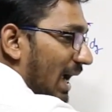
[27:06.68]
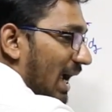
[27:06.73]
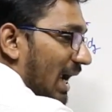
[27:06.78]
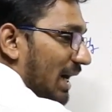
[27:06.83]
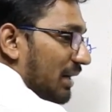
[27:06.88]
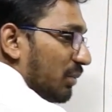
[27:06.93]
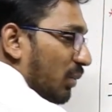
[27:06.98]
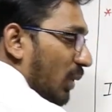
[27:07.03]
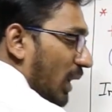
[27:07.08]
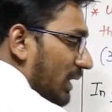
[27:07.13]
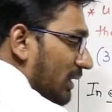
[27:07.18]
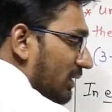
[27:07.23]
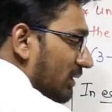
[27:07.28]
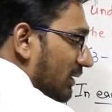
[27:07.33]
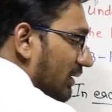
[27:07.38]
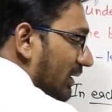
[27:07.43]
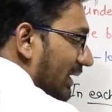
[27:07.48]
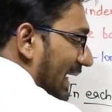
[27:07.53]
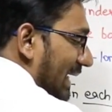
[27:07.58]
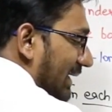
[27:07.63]
and
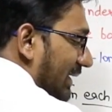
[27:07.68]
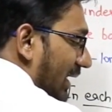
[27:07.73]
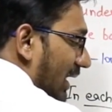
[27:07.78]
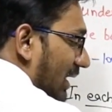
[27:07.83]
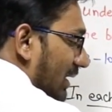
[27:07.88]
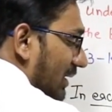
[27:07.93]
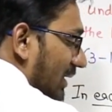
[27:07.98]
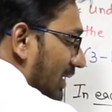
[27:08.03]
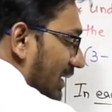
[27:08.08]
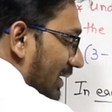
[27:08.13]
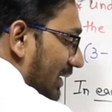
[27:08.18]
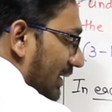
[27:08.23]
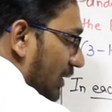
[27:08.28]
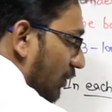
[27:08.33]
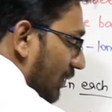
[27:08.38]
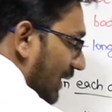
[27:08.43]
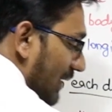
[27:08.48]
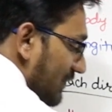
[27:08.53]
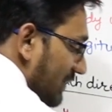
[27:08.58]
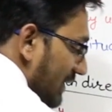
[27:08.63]
one lateral.
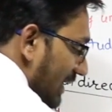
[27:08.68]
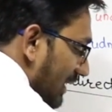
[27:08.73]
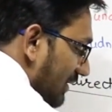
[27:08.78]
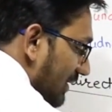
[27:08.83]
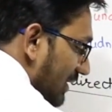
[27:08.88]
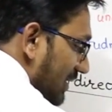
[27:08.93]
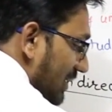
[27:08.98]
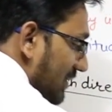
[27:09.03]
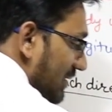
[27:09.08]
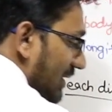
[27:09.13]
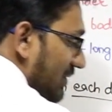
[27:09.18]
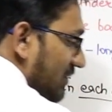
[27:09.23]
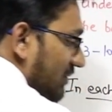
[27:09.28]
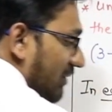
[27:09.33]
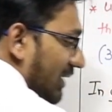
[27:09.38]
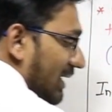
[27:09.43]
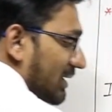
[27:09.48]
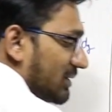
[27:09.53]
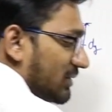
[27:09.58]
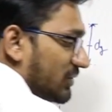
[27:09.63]
You can see this is the
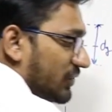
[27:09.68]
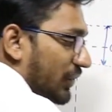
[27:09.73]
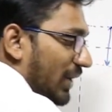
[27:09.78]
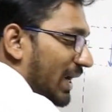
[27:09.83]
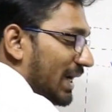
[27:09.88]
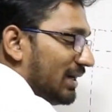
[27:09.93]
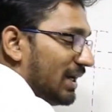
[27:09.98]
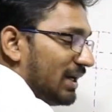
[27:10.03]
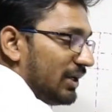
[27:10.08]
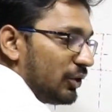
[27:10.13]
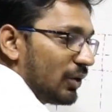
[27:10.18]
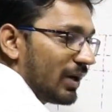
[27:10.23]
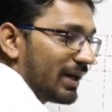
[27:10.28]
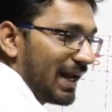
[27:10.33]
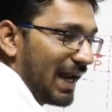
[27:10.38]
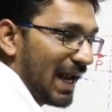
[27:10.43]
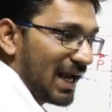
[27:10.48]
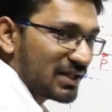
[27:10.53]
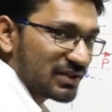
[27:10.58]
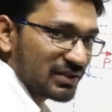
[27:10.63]
stress strain in your
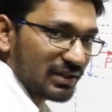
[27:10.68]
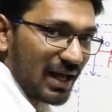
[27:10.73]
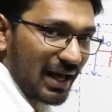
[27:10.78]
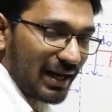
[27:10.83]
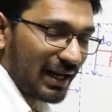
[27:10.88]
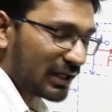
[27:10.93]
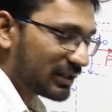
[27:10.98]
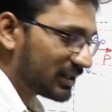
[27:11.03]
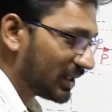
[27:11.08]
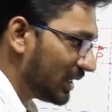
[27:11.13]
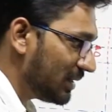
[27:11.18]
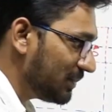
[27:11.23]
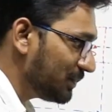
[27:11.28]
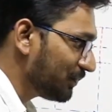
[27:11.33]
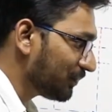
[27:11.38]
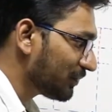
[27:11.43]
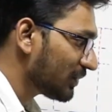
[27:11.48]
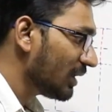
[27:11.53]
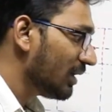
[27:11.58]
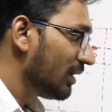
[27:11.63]
x direction.
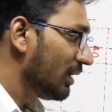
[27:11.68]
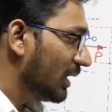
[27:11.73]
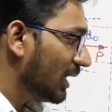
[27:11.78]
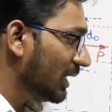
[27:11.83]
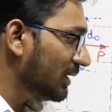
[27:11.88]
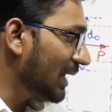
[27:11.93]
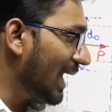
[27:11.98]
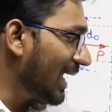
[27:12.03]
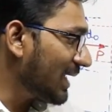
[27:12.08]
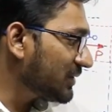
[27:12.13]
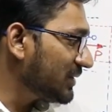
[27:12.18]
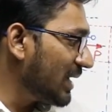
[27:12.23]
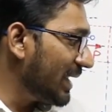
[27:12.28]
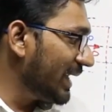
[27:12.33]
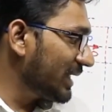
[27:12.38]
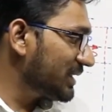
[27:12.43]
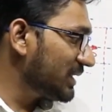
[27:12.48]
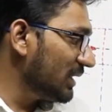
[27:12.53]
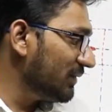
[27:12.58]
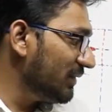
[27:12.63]
In x
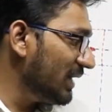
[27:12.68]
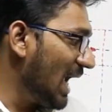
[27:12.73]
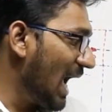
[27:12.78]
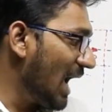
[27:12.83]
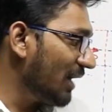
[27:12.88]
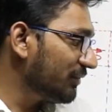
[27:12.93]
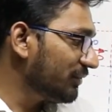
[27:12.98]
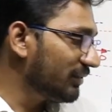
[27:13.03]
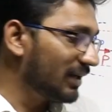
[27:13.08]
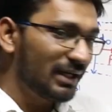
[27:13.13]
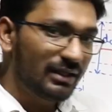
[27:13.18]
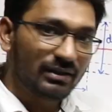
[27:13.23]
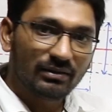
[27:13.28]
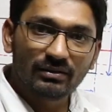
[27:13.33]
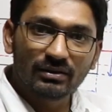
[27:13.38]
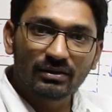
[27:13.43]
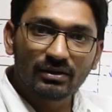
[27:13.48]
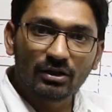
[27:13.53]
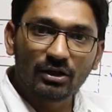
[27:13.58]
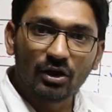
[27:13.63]
direction we have
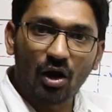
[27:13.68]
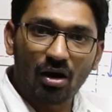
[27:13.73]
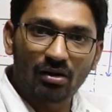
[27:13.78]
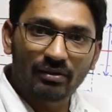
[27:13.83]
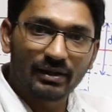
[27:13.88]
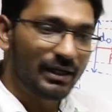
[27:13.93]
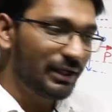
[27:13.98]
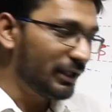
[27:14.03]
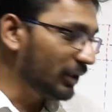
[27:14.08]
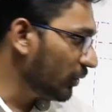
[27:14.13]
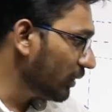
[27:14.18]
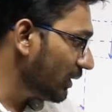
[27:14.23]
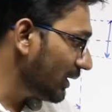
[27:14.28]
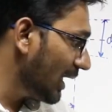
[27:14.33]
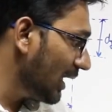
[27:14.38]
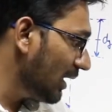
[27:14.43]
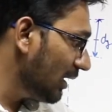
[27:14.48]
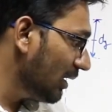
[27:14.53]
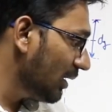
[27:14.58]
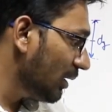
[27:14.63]
one
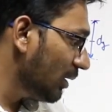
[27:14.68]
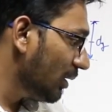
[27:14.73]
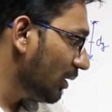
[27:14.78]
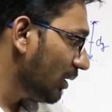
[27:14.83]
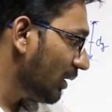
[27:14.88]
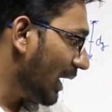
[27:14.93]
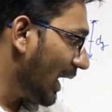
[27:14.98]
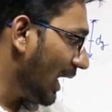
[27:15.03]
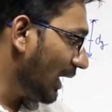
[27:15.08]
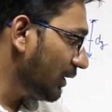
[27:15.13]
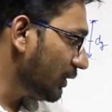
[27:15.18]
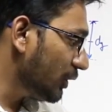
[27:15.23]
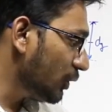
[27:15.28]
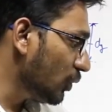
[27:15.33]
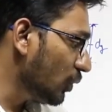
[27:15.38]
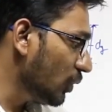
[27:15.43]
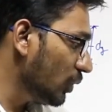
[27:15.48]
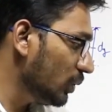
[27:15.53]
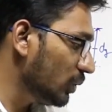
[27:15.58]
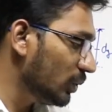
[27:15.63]
longitudinal and
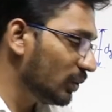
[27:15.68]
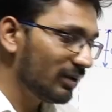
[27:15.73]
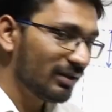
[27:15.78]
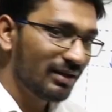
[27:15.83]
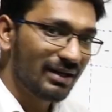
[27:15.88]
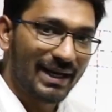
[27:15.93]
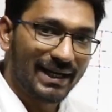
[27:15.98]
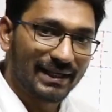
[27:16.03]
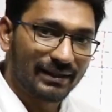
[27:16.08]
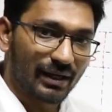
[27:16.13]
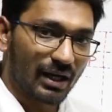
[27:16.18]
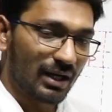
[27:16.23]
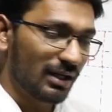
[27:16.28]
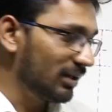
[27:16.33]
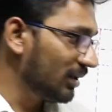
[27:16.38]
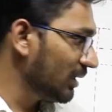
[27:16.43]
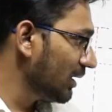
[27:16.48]
2 lateral.